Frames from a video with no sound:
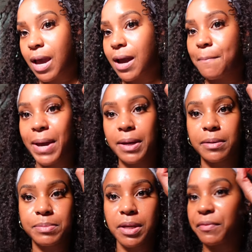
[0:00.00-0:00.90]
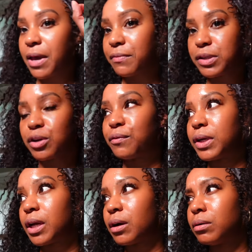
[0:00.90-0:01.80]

I got backups of every single video